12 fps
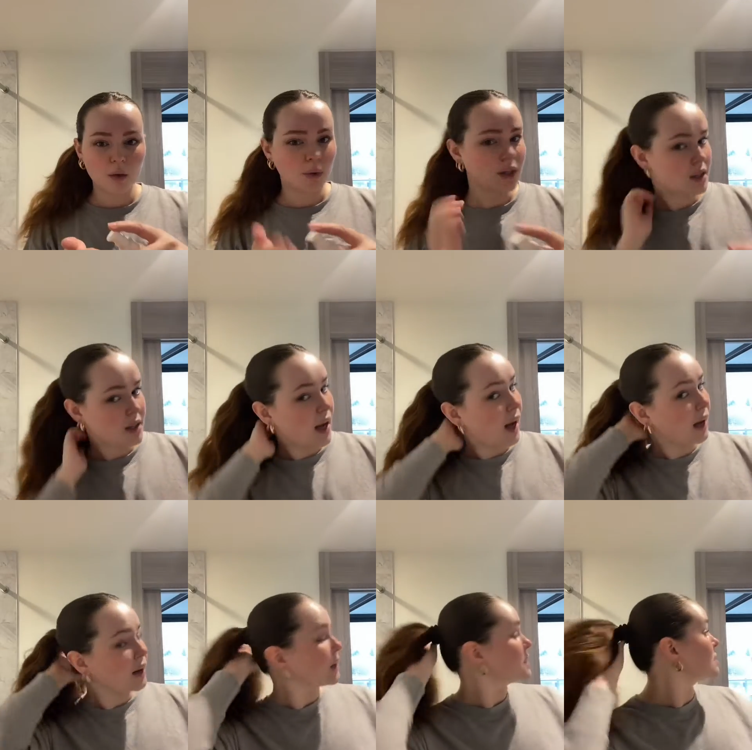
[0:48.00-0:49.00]
Once that
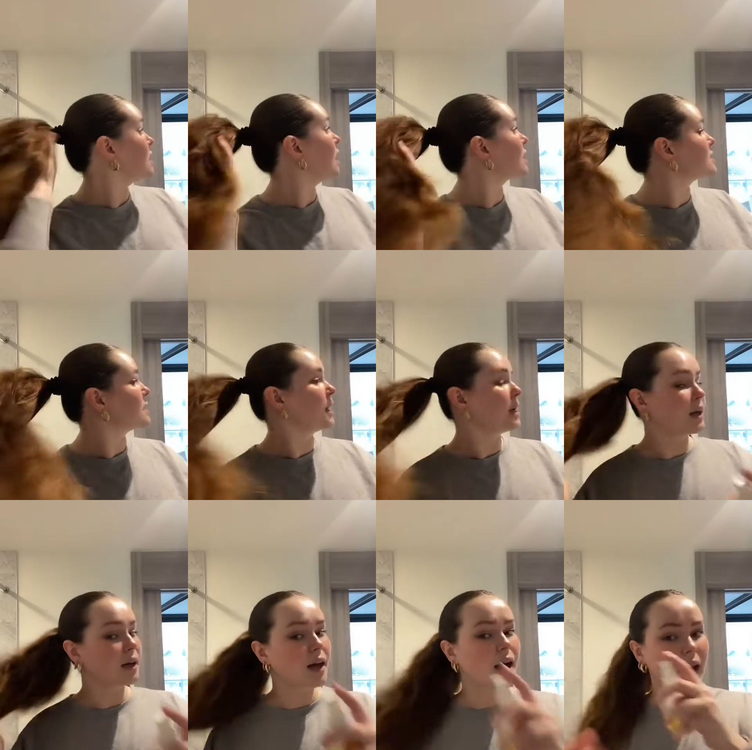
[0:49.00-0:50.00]
is locked
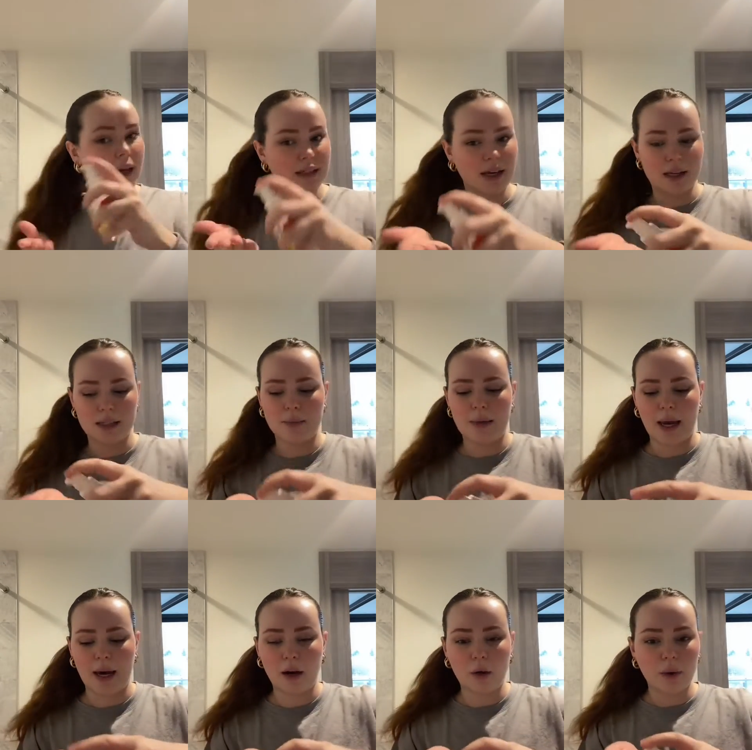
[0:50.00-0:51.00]
in, I take some
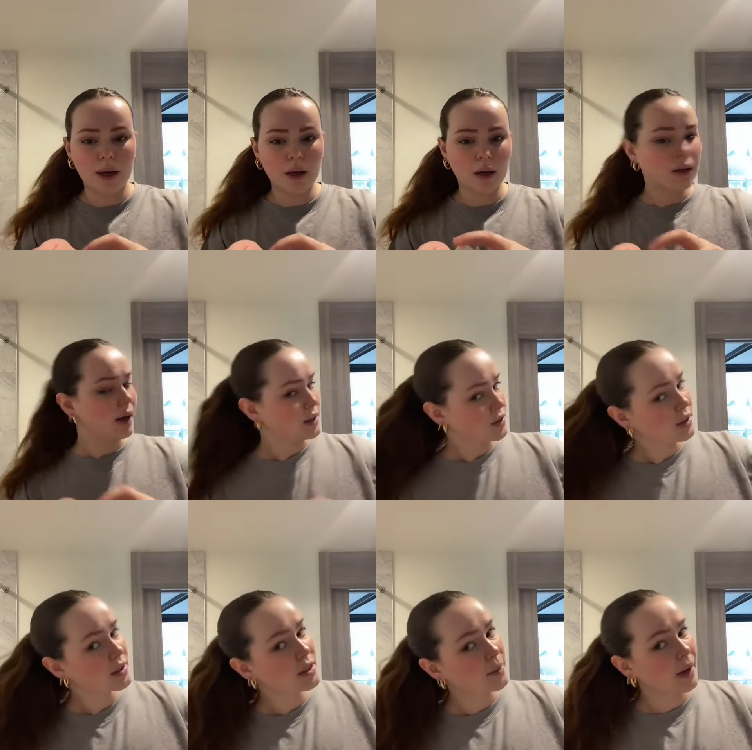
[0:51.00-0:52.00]
hair oil. As you can
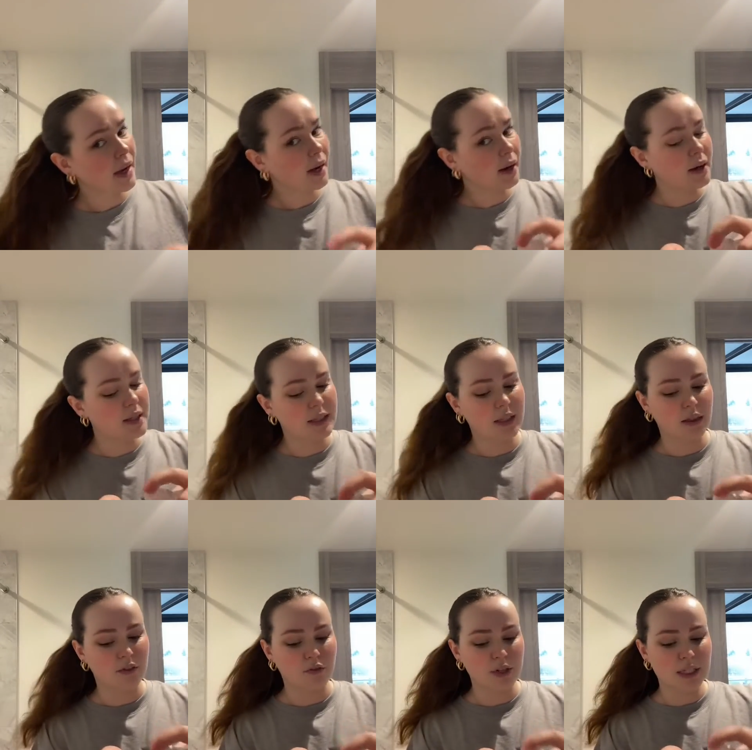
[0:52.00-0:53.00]
see, my hair is like the
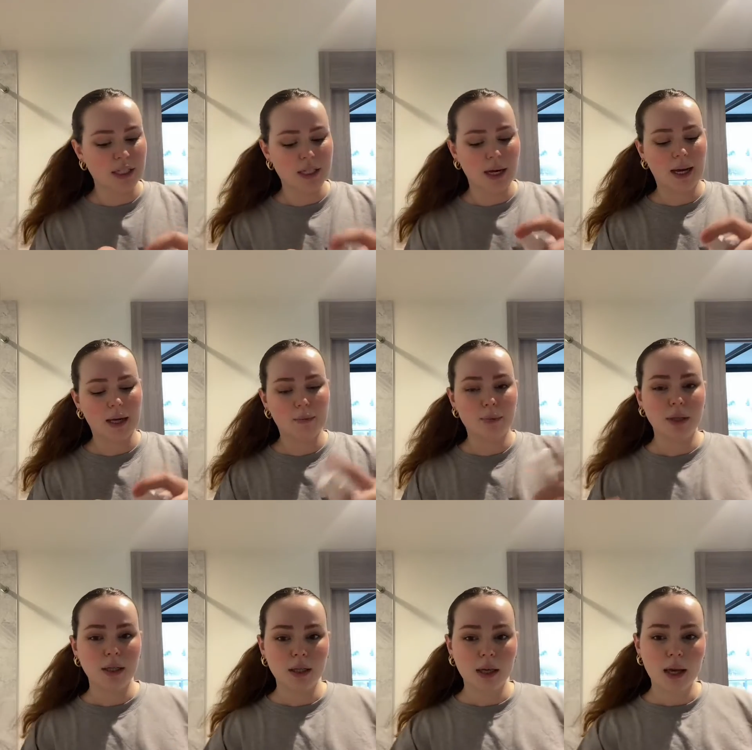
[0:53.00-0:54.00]
frizzy type,
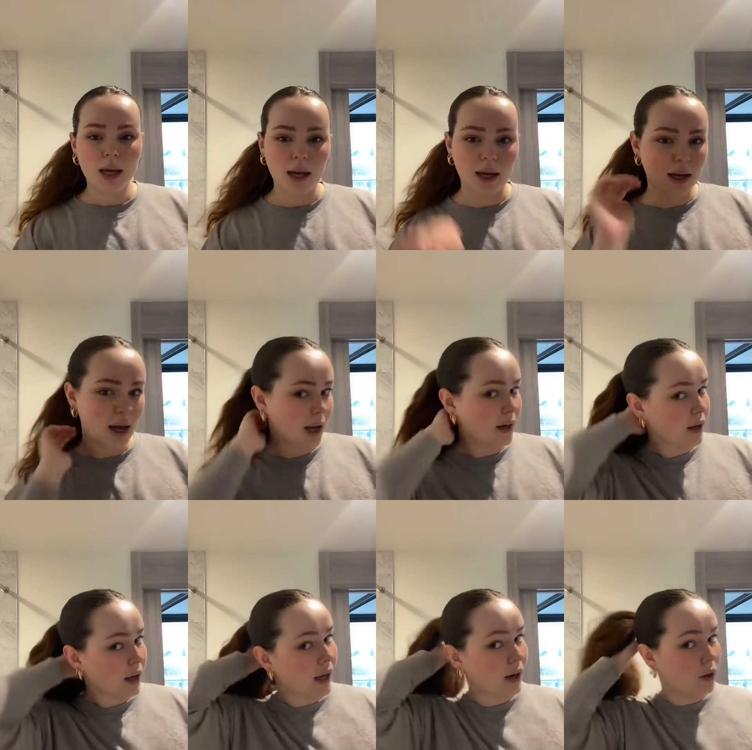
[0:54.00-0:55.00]
and add
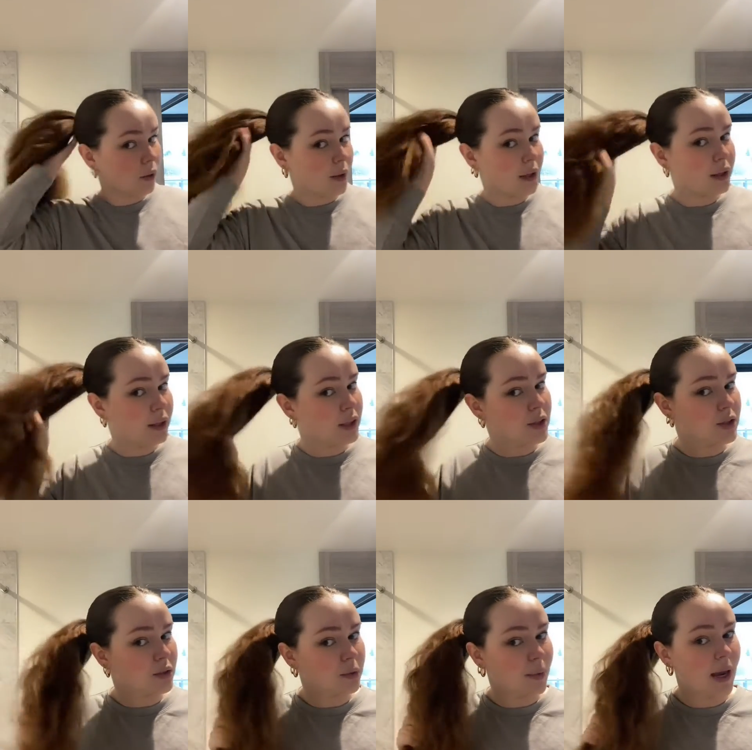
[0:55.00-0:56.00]
hair oil
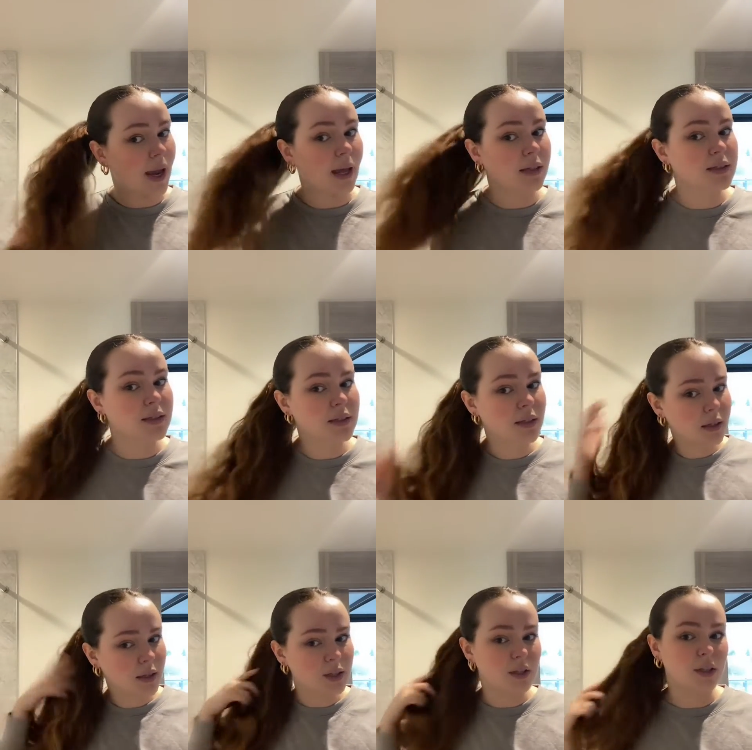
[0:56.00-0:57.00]
into my ends
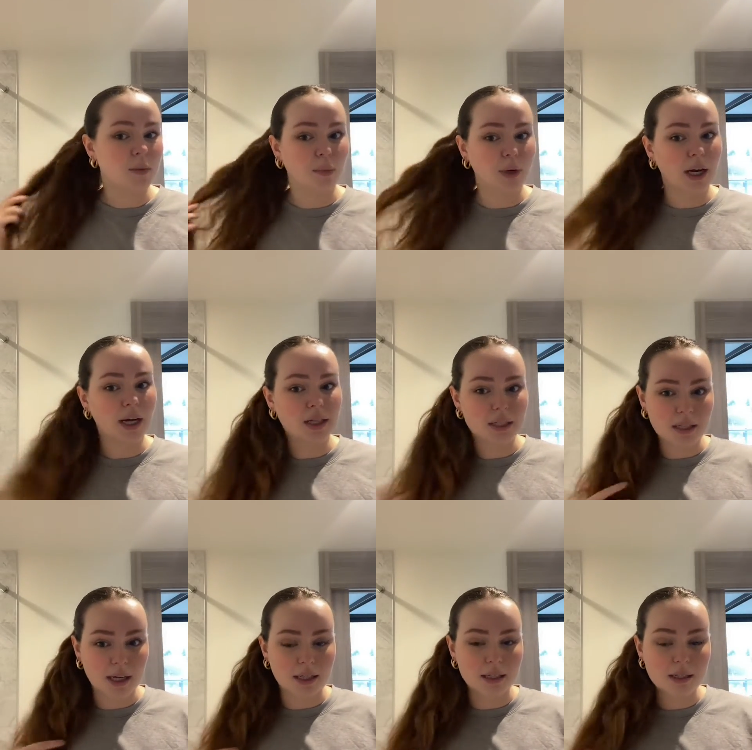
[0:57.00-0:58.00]
so that the braid is
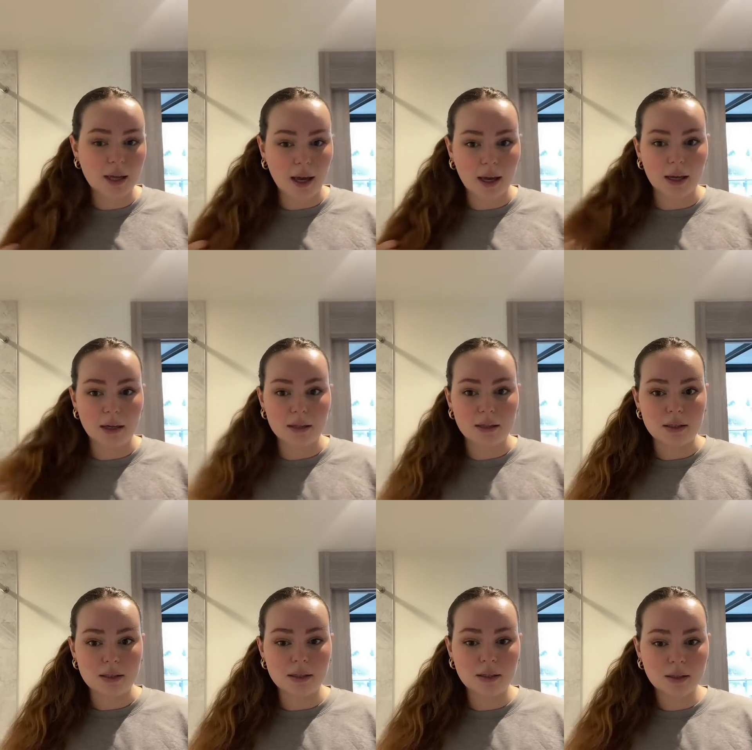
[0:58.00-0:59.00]
nice and
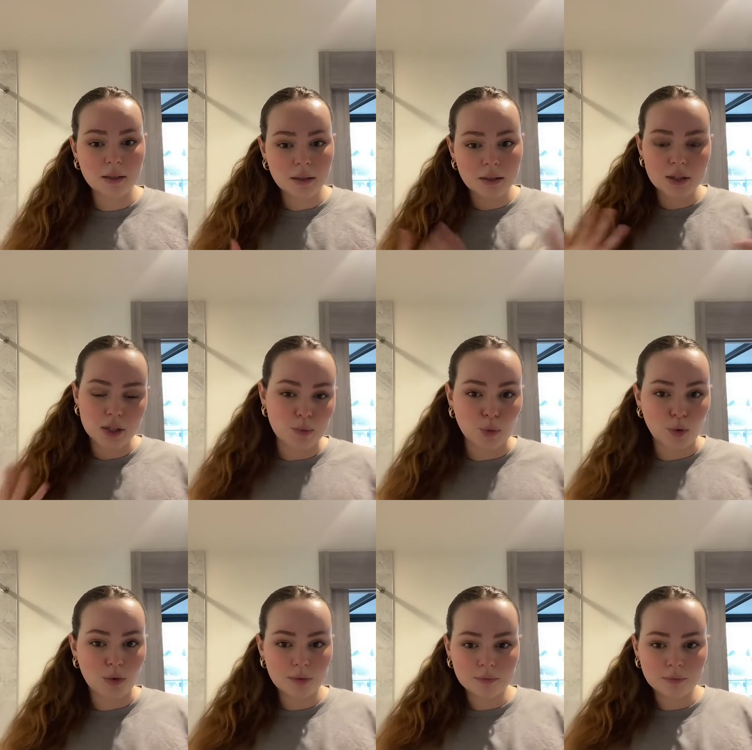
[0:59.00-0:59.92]
smooth.